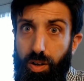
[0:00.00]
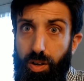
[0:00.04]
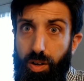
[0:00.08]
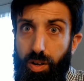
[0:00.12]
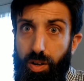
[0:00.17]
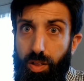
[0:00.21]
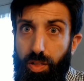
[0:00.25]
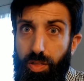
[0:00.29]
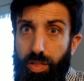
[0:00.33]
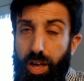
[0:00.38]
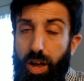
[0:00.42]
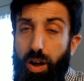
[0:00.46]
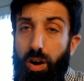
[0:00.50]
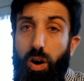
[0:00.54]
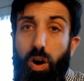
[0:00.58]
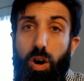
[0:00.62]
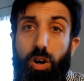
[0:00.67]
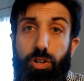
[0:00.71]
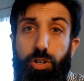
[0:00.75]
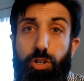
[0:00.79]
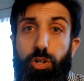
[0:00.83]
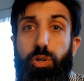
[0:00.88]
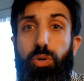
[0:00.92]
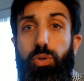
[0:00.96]
there are
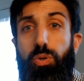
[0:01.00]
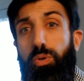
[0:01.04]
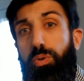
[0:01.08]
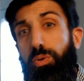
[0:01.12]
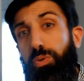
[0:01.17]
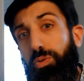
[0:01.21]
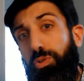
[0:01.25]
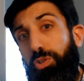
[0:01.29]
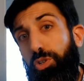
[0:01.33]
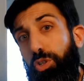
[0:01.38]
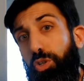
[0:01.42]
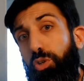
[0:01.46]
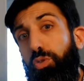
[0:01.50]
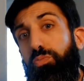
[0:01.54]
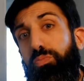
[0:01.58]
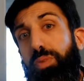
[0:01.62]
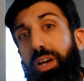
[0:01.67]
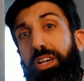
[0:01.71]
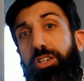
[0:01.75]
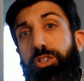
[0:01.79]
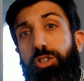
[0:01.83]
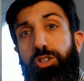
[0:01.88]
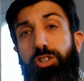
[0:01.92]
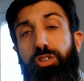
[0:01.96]
two
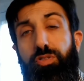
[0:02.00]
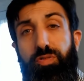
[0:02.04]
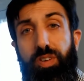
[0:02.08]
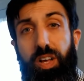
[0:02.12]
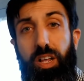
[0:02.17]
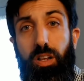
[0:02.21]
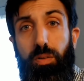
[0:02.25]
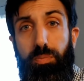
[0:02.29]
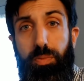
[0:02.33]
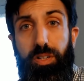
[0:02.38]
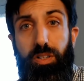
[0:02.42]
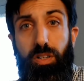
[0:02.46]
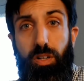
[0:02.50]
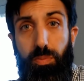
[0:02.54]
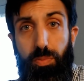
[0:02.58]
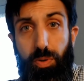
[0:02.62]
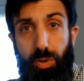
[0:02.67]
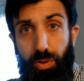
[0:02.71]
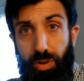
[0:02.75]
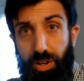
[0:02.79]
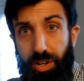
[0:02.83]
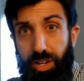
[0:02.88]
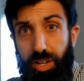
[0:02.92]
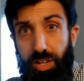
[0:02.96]
major development
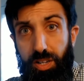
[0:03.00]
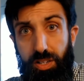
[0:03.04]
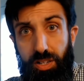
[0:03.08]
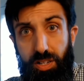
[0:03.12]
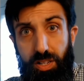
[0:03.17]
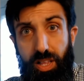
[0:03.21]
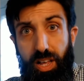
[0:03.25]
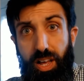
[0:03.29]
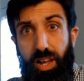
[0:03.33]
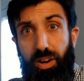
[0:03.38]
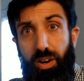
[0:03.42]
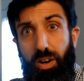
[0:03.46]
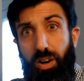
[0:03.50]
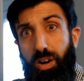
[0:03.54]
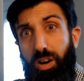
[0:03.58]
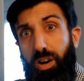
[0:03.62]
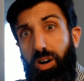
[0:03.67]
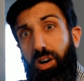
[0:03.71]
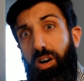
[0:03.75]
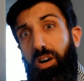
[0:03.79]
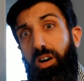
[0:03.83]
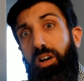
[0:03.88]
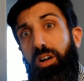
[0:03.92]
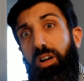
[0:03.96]
communities that
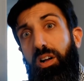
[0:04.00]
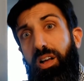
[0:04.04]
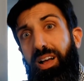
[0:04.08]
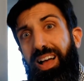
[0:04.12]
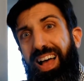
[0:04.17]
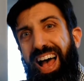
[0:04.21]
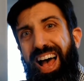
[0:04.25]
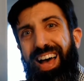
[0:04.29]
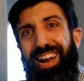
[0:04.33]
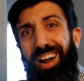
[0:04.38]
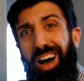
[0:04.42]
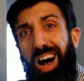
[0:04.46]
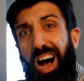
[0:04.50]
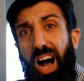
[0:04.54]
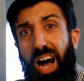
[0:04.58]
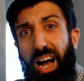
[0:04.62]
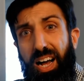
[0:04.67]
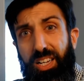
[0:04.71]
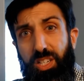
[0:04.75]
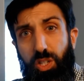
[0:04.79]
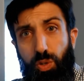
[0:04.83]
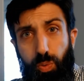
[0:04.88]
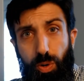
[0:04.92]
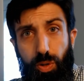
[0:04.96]
are at
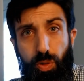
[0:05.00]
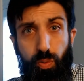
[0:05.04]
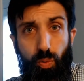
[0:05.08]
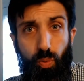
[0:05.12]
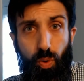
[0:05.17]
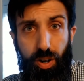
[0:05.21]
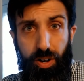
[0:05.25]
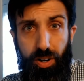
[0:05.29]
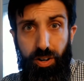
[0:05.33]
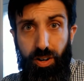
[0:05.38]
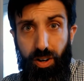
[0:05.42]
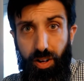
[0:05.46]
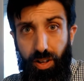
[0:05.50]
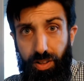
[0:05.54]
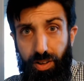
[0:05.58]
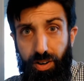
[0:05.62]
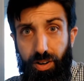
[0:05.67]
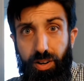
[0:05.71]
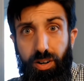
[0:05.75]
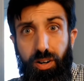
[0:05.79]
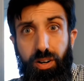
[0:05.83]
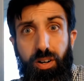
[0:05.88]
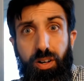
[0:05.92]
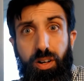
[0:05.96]
odds with one another.
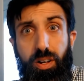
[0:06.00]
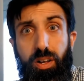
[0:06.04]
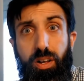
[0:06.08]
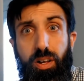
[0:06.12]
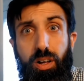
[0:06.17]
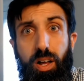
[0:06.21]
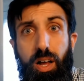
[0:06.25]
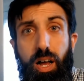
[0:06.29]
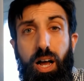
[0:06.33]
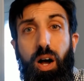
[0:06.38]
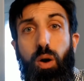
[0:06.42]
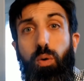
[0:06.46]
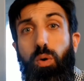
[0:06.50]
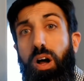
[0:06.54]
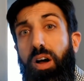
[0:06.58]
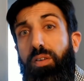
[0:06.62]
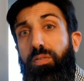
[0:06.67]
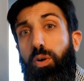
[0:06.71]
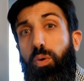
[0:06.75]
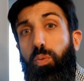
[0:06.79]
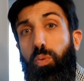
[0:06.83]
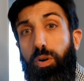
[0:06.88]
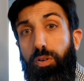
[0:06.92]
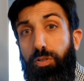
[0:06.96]

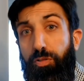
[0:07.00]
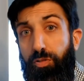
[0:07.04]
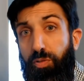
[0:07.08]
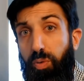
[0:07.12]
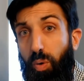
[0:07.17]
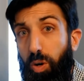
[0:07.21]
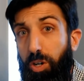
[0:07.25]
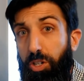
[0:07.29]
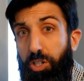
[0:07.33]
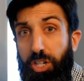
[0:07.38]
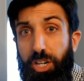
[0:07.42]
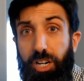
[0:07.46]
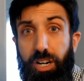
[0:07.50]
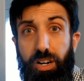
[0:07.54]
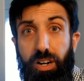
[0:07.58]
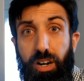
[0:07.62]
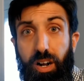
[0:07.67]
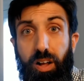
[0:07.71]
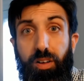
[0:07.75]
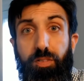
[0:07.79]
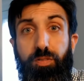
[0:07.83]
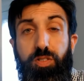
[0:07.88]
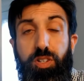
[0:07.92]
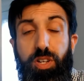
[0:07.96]
However, we're fortunate
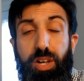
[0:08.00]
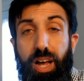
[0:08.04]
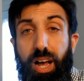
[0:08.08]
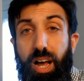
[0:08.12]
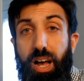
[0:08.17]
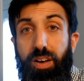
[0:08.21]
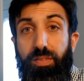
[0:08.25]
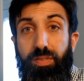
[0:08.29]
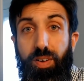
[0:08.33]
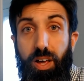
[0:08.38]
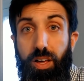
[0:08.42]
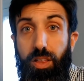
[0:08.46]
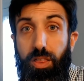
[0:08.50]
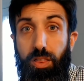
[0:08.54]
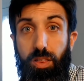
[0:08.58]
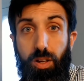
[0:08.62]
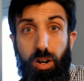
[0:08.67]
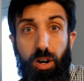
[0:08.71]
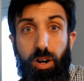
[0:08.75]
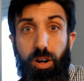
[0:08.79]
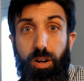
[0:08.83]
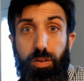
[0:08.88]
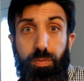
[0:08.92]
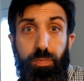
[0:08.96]
enough to have a
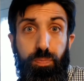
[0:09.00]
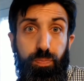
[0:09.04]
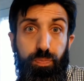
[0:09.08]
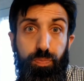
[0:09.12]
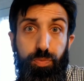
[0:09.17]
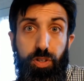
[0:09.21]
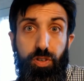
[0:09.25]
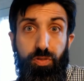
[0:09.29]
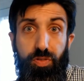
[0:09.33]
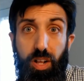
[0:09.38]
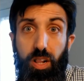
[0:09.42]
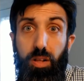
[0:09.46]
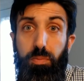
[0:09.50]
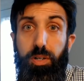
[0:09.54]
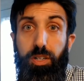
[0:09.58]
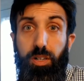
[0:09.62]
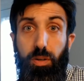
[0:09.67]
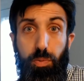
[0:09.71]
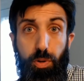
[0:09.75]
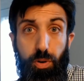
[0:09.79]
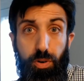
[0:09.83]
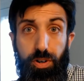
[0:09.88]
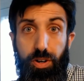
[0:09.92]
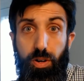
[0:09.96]
third development
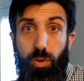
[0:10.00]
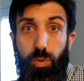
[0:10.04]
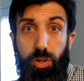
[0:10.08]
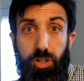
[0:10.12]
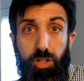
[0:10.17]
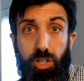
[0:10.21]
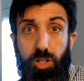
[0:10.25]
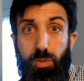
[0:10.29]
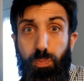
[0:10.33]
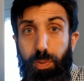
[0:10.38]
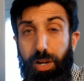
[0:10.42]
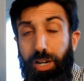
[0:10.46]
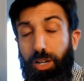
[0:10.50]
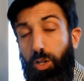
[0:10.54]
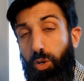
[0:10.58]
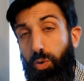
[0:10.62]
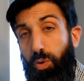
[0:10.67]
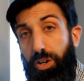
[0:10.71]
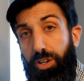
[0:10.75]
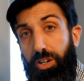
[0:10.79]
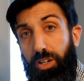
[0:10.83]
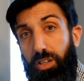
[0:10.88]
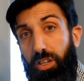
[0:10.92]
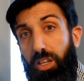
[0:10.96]
community, which is
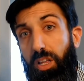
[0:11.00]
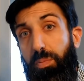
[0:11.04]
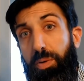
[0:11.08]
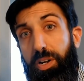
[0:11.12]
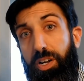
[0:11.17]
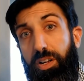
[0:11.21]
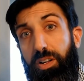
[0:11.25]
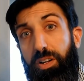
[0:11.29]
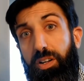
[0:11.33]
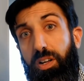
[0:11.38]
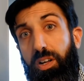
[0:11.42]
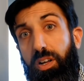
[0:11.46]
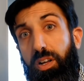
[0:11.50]
Bitcoin Unlimited,